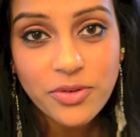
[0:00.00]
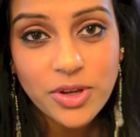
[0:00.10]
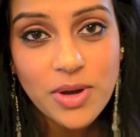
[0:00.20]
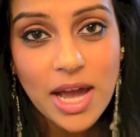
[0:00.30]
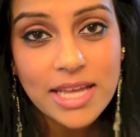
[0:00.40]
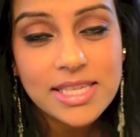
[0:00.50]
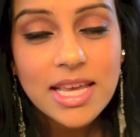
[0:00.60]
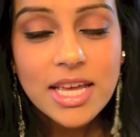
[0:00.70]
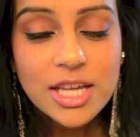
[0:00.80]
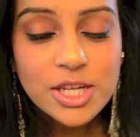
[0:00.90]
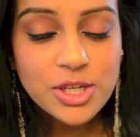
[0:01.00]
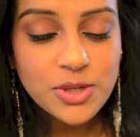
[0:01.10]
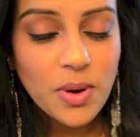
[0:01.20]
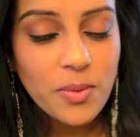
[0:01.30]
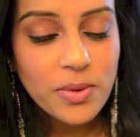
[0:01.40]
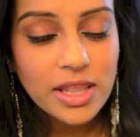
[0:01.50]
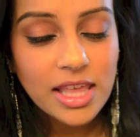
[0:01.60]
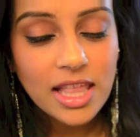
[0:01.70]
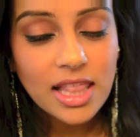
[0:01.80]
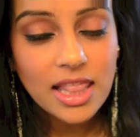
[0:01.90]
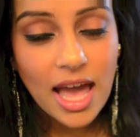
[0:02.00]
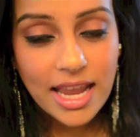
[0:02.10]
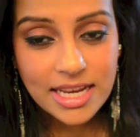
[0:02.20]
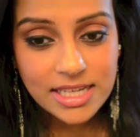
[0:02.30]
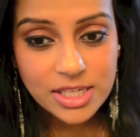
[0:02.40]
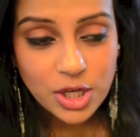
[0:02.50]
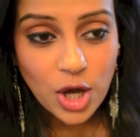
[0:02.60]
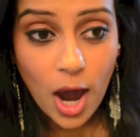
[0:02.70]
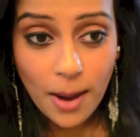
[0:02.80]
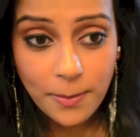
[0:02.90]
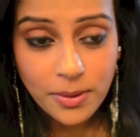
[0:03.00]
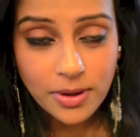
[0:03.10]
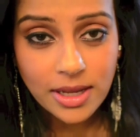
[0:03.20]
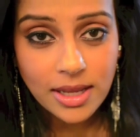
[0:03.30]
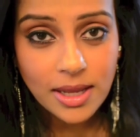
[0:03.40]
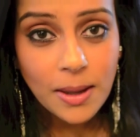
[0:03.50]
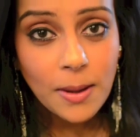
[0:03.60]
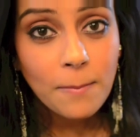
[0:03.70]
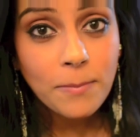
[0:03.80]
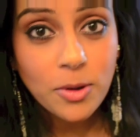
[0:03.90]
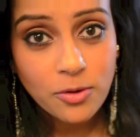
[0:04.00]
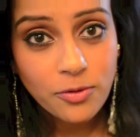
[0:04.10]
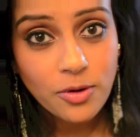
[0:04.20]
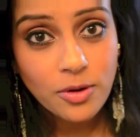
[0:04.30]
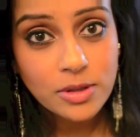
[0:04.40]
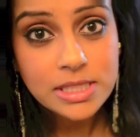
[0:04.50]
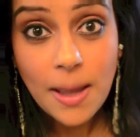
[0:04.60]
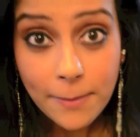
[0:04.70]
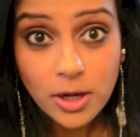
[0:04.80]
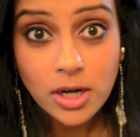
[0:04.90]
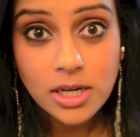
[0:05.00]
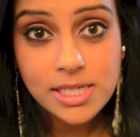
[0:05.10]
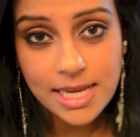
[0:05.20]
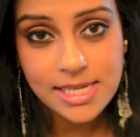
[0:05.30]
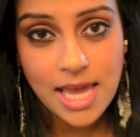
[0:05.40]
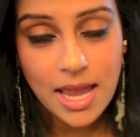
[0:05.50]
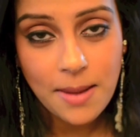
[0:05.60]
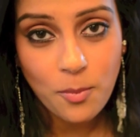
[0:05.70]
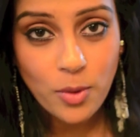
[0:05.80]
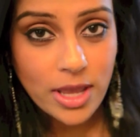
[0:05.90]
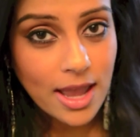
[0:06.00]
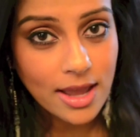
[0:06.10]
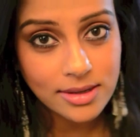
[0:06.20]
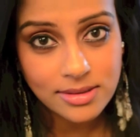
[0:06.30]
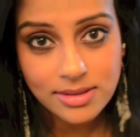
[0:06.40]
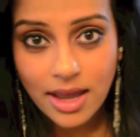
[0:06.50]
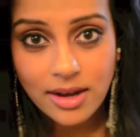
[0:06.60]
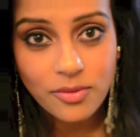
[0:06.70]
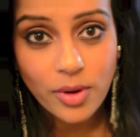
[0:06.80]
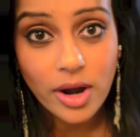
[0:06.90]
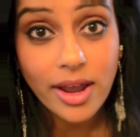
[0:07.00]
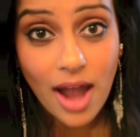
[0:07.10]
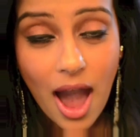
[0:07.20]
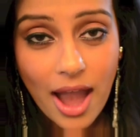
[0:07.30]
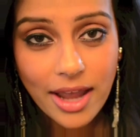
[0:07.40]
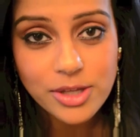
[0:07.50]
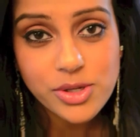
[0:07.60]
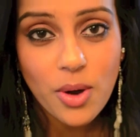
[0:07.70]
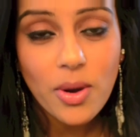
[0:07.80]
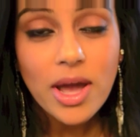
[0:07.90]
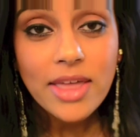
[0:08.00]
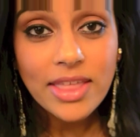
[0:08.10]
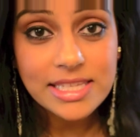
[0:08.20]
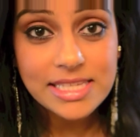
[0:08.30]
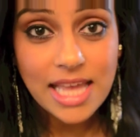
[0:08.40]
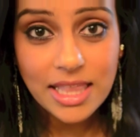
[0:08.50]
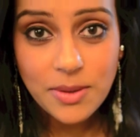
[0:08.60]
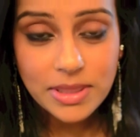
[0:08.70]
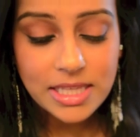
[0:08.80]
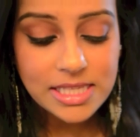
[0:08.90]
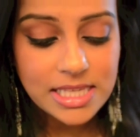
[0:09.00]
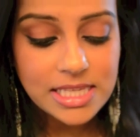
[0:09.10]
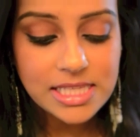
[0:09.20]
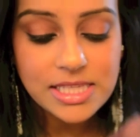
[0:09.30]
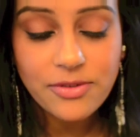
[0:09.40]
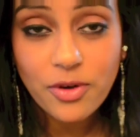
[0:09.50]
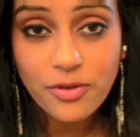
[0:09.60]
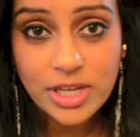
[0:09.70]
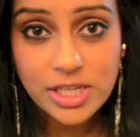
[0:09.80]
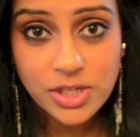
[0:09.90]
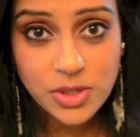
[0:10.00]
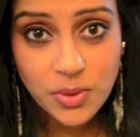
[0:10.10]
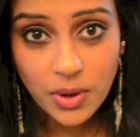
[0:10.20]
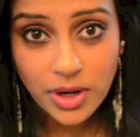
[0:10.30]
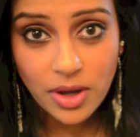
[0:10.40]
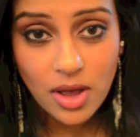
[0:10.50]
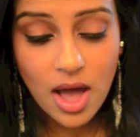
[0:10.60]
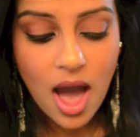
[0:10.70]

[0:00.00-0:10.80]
for you guys to do a really light, coppery, beautiful summer daytime weekend kind of wearing eye. So that's exactly what this is. This is a full face tutorial.